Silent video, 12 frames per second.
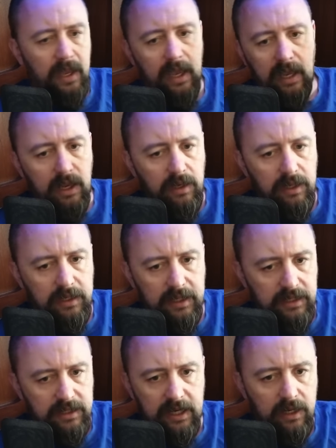it
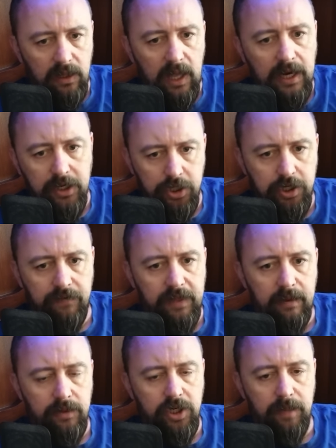didn't take a lot to shove
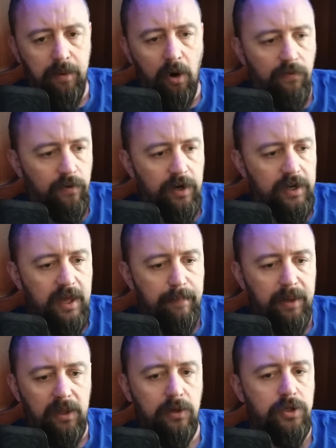that ship over into
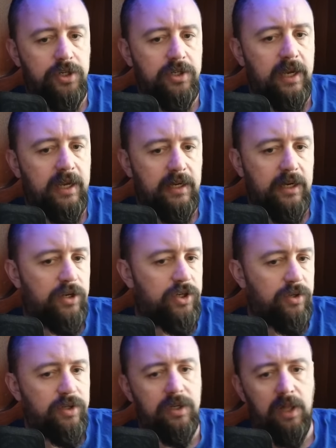that pillar just like it did as
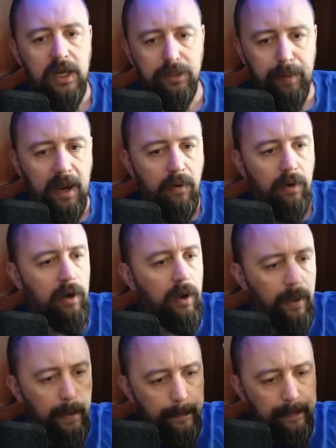soon as it lost power
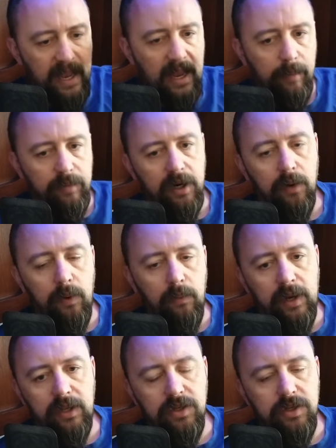bam there we
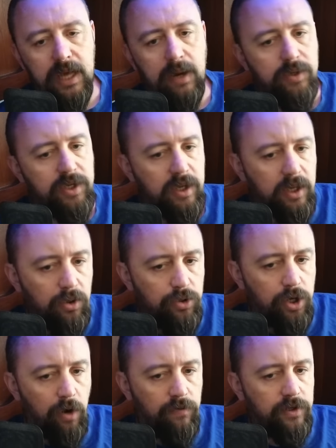went so that was a
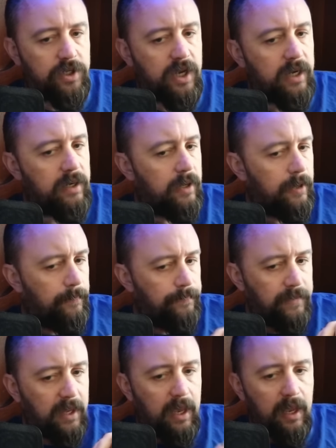huge oversight
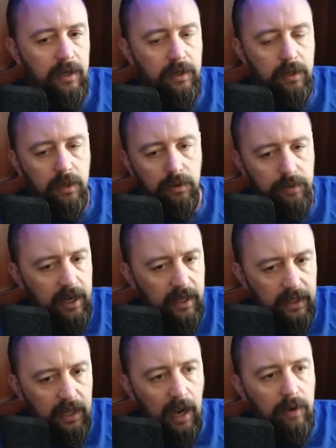and you know
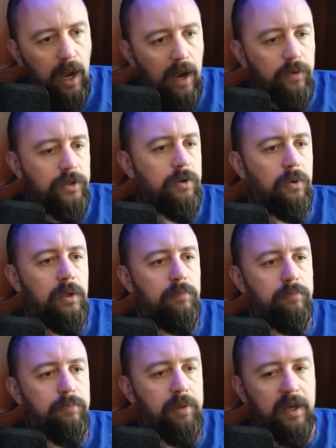that i, I would totally
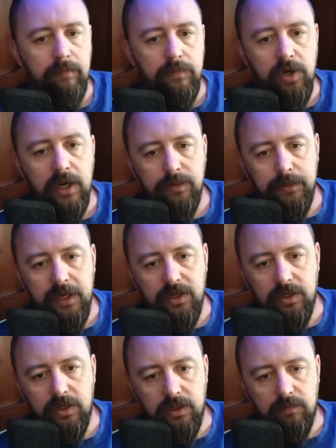blame
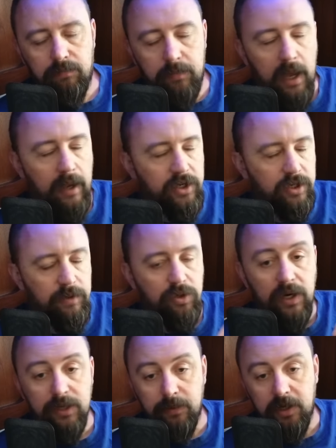transportation uh, excuse me,
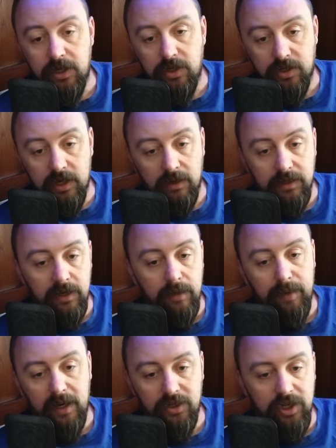Transportation Secretary
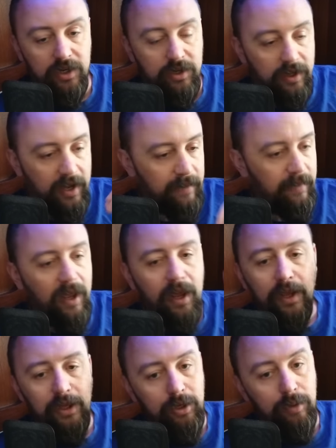Buttigieg Judge on that?
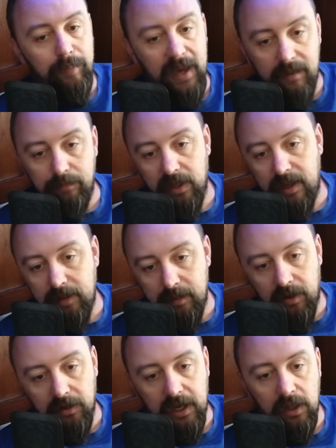You bet. Blame
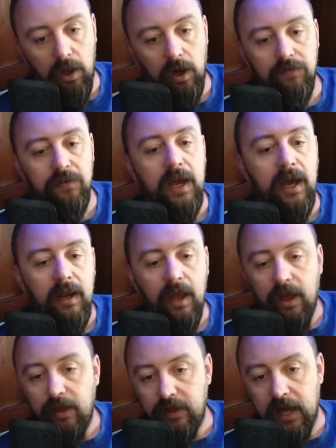him all day long for that.
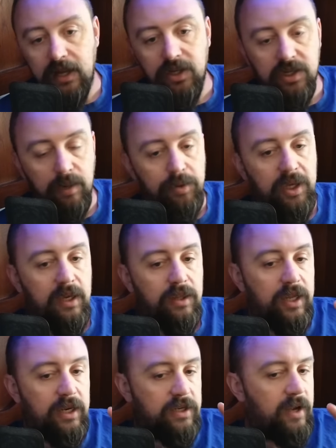That is something
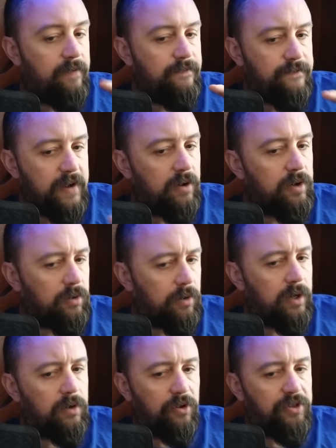that is a very
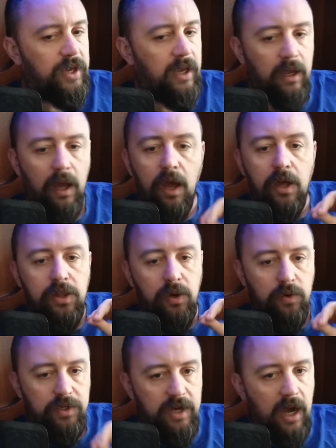critical thing
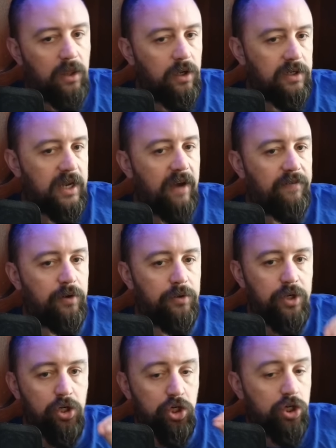that was not looked after,
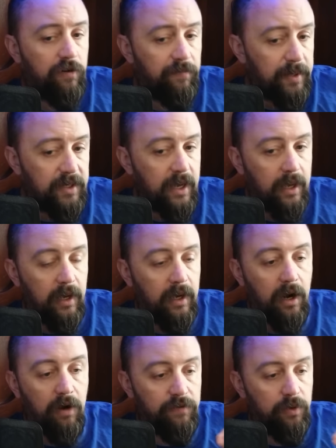that should have been taken
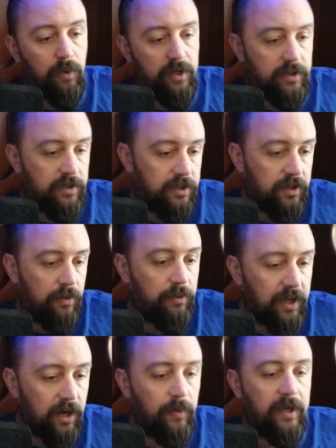care of, that wasn't. So
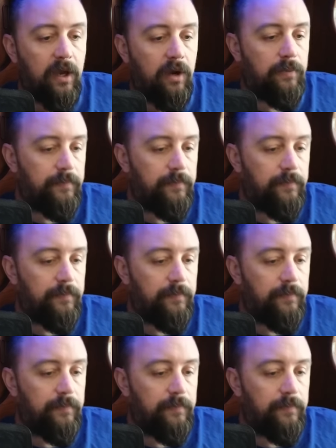there we go.